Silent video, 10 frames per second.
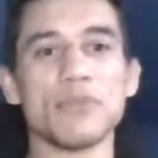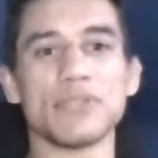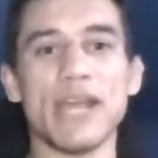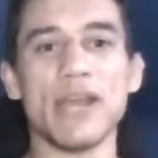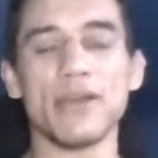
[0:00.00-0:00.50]

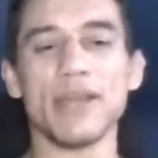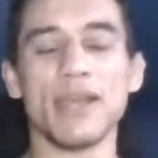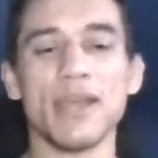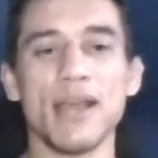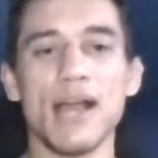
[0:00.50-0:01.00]

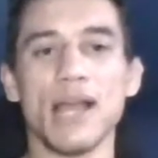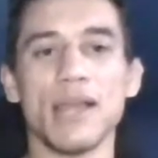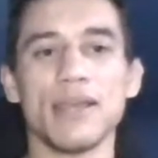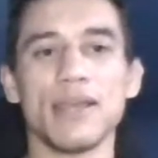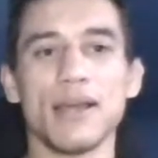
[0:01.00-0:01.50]
retiring.
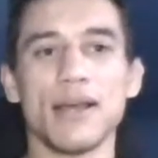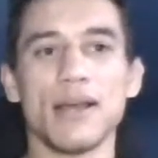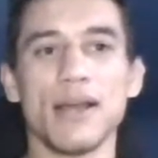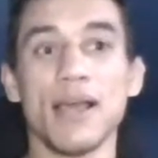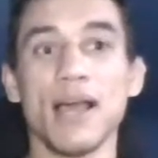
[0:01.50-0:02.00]

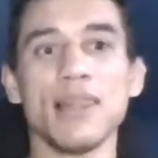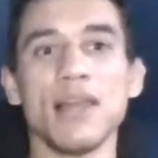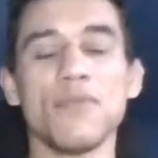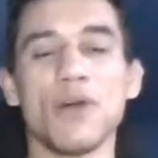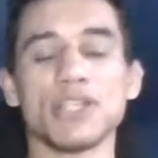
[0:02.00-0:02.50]
I
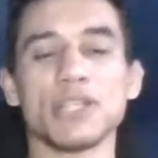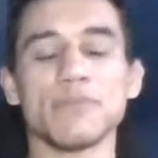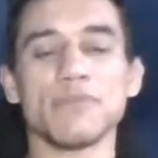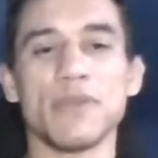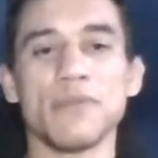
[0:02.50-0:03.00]
love
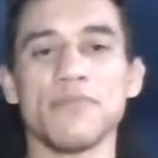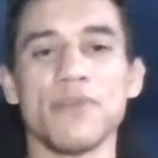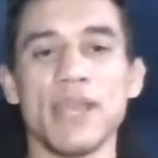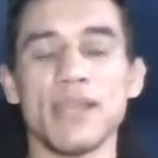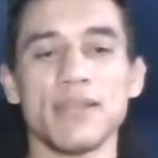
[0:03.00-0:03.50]
watching him
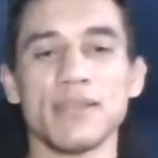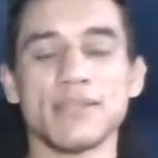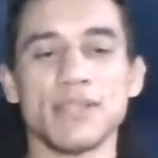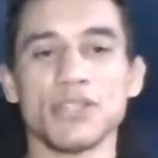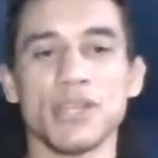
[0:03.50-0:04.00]
fight.
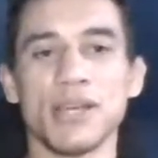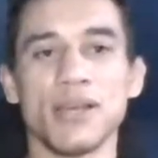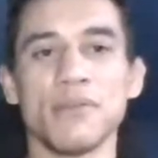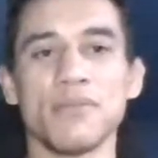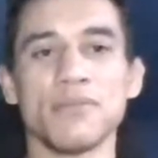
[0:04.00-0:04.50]
It's such
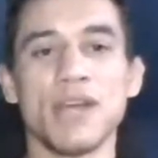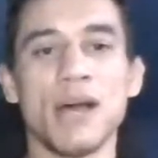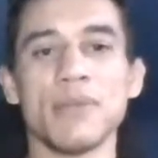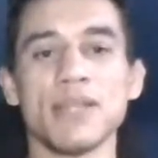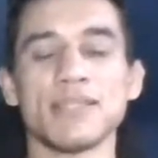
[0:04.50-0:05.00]
a
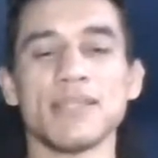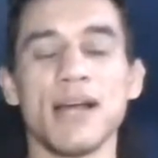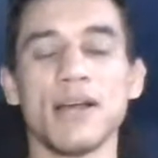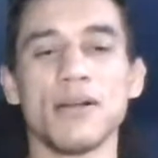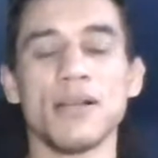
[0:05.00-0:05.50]
dominant
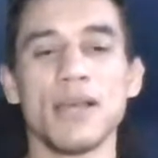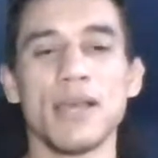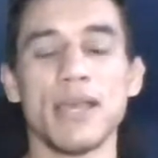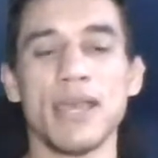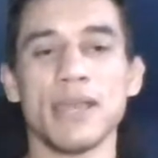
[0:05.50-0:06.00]
style,
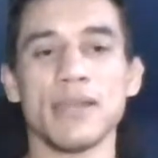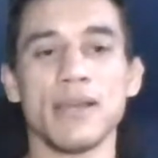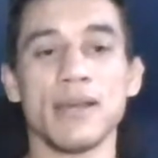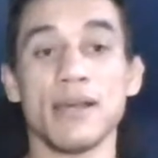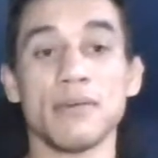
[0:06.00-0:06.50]
and
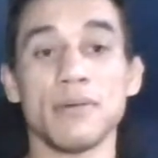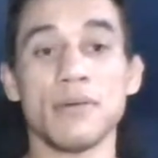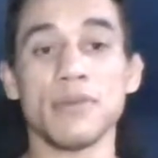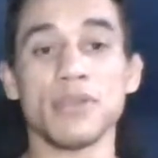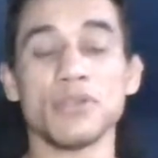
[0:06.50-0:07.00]

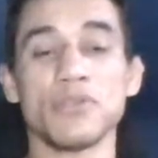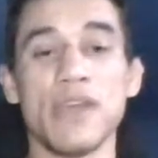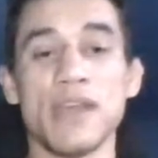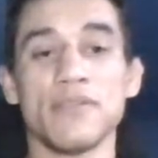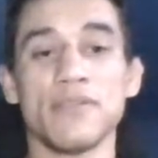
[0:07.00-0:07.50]
I'm a huge
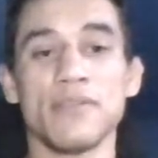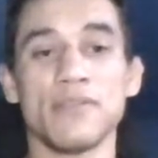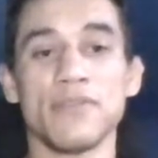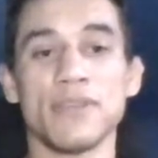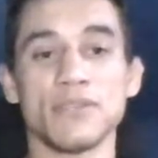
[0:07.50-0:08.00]
fan
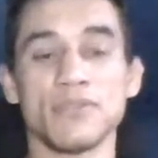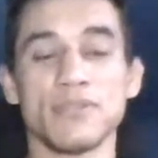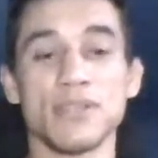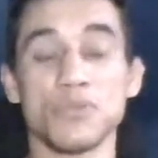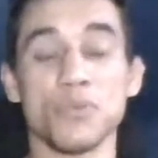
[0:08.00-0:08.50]
of
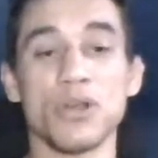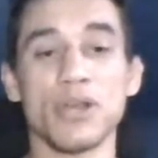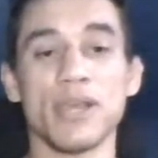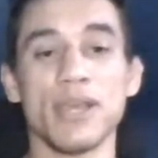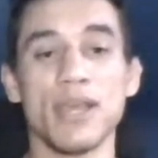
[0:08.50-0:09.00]
his
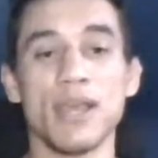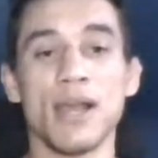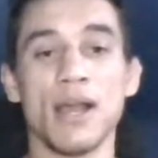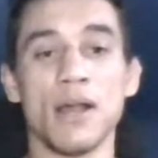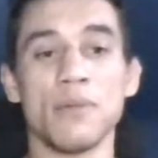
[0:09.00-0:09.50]
work.
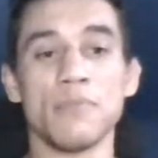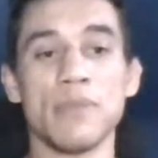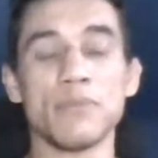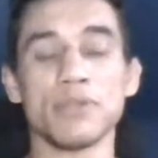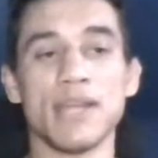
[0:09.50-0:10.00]

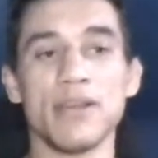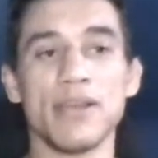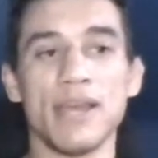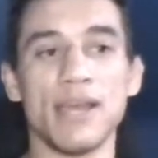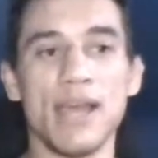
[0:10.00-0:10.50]
Him
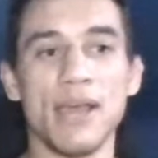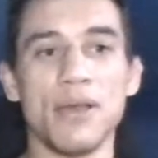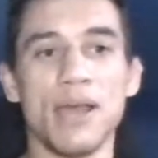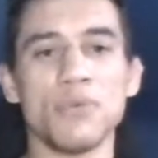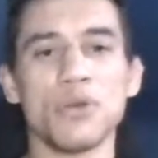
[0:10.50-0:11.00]
retiring,
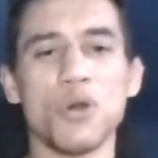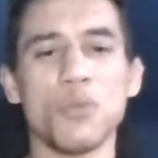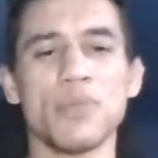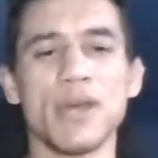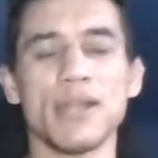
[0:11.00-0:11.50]
I would
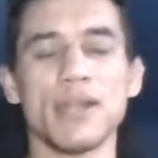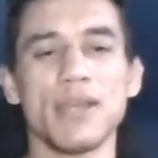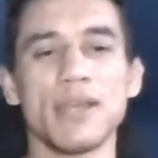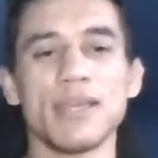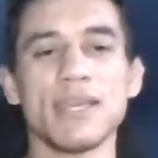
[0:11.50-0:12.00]
hope that
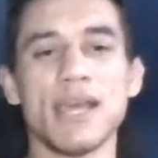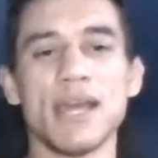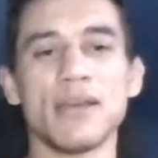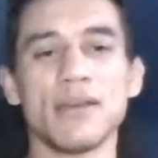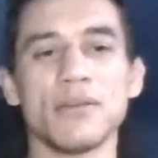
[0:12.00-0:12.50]
he
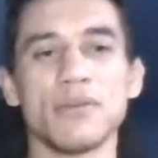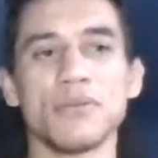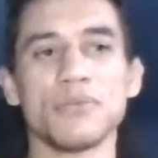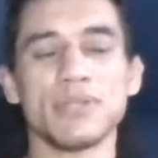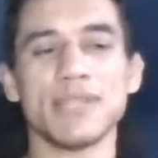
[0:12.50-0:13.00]
kind of
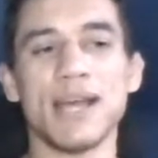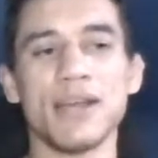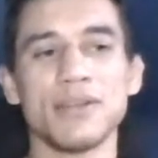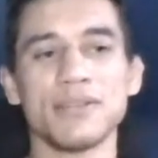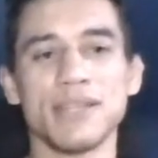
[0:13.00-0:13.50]

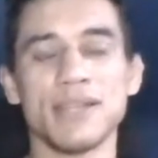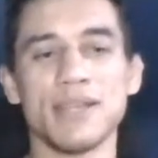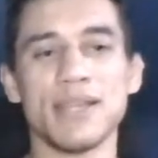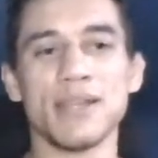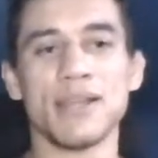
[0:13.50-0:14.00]
retires
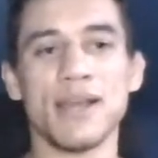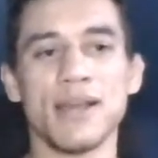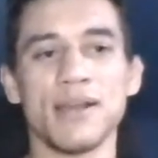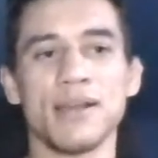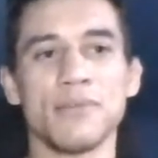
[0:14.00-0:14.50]
in
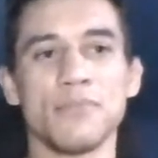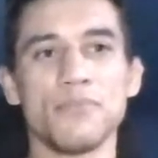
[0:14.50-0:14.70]
a